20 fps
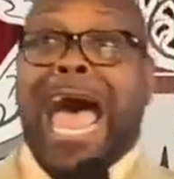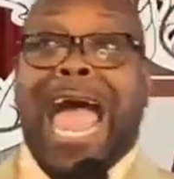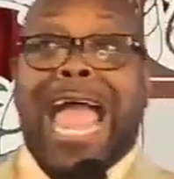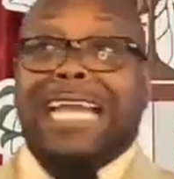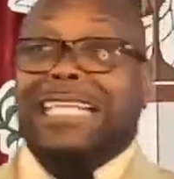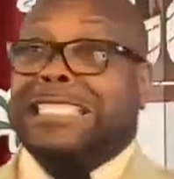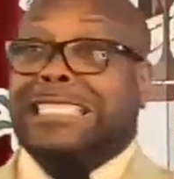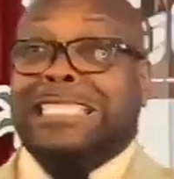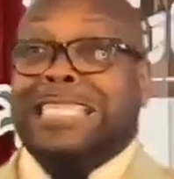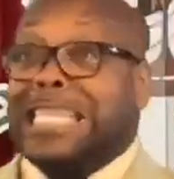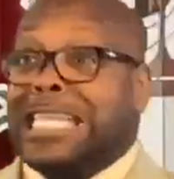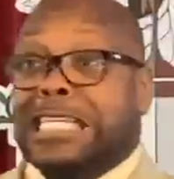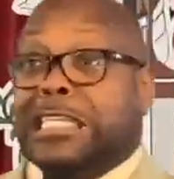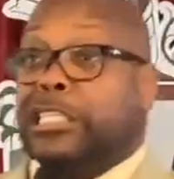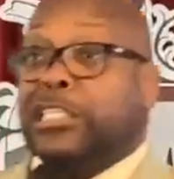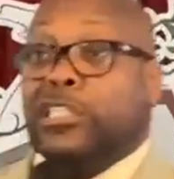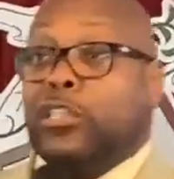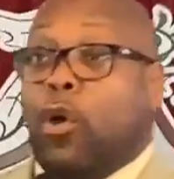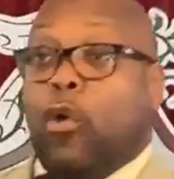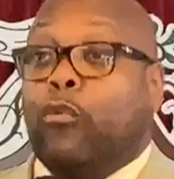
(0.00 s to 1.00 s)
I
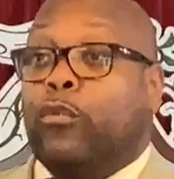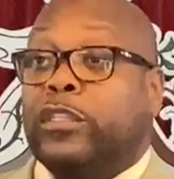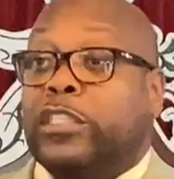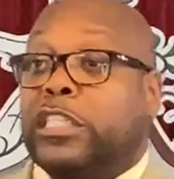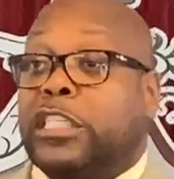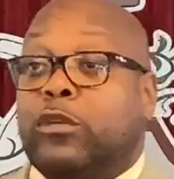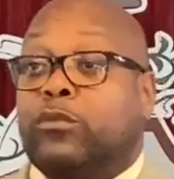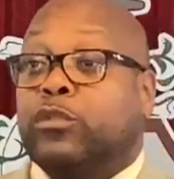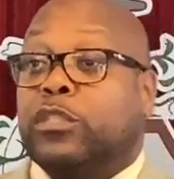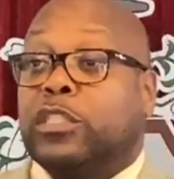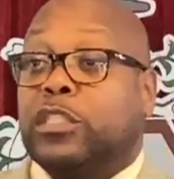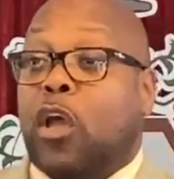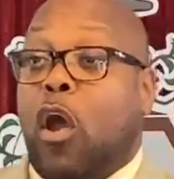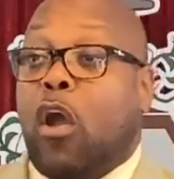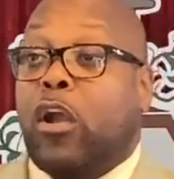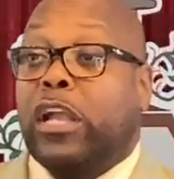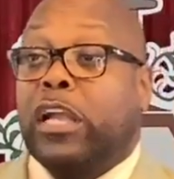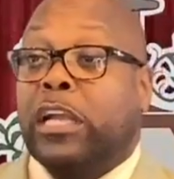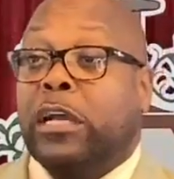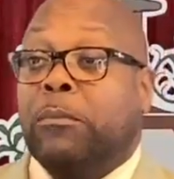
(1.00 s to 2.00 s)
didn't know what she was
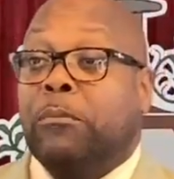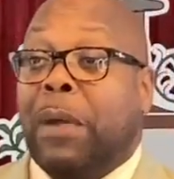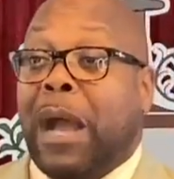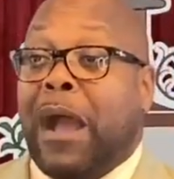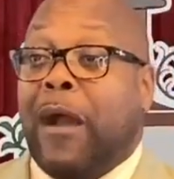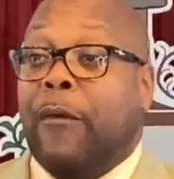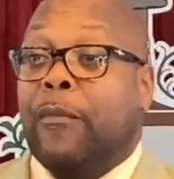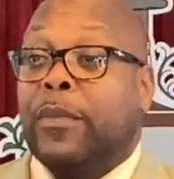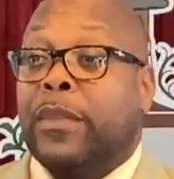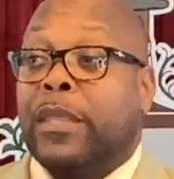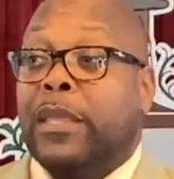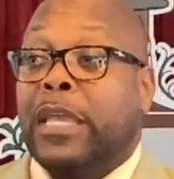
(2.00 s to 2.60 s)
talking about.